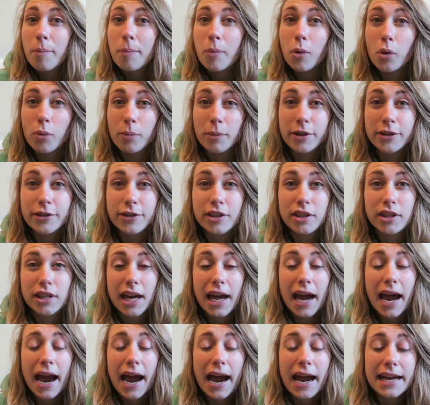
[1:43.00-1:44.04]
Bournemouth
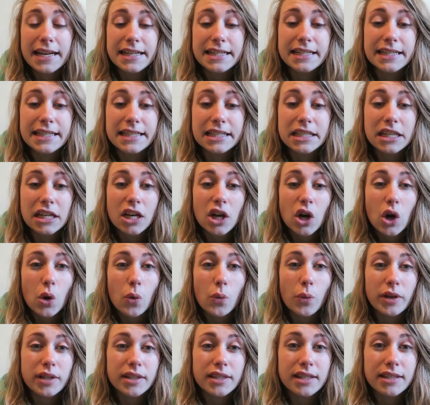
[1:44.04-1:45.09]
and
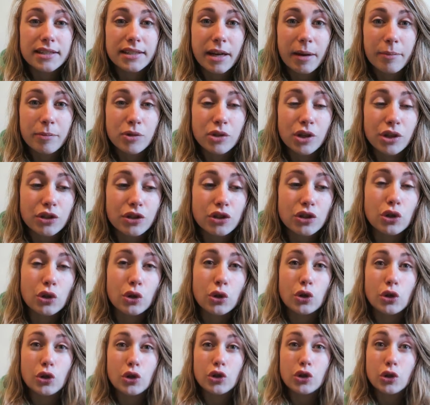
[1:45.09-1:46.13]
went to the Samsung
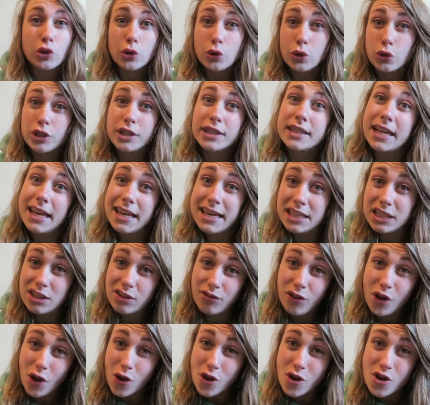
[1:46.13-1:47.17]
store to order down his
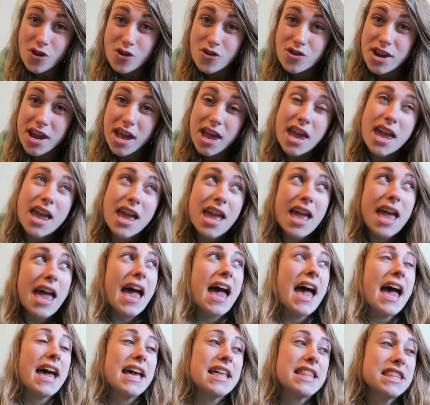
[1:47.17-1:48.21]
phone.
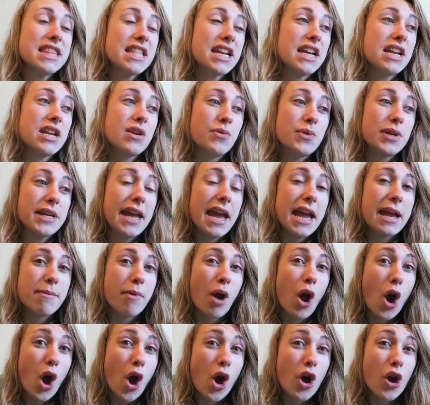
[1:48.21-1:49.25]
And then we came
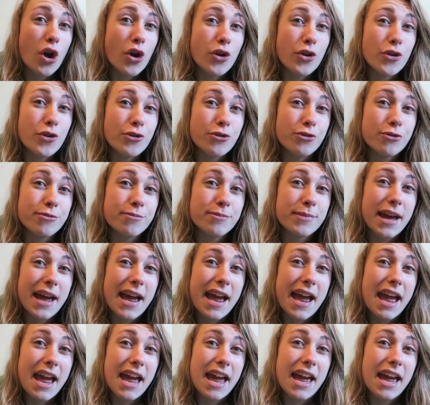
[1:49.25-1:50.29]
home
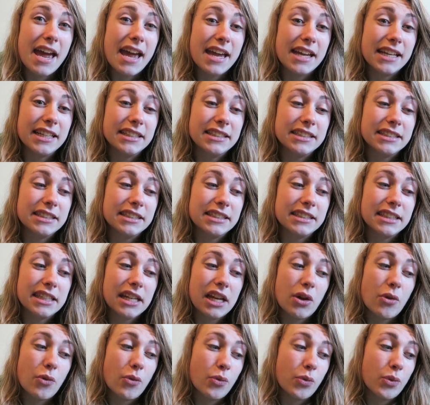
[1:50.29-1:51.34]
and
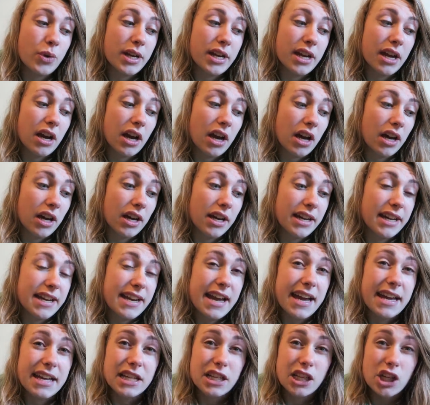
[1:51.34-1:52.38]
I
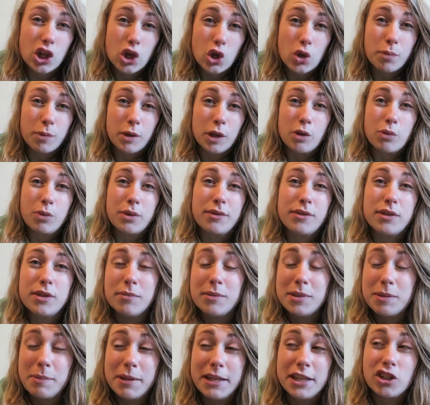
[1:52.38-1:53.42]
had an omelette with
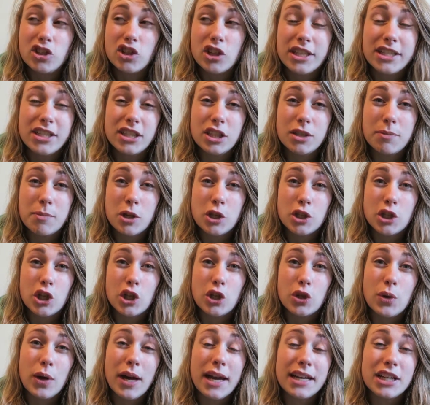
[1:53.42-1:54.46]
some spinach and
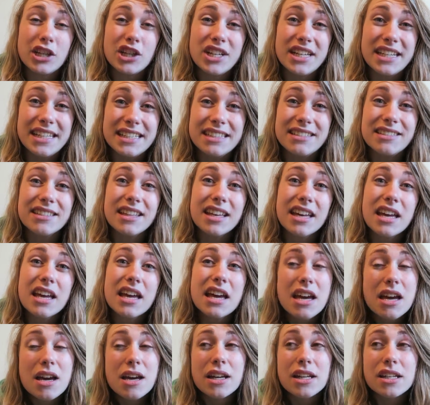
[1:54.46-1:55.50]
tomato and cheese
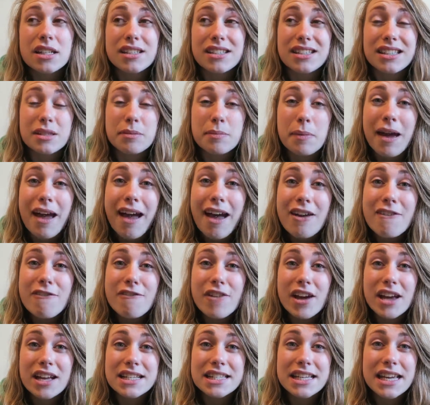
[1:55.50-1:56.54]
because it's my high
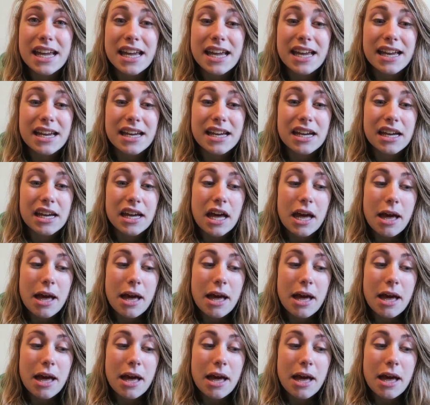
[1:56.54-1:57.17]
fat day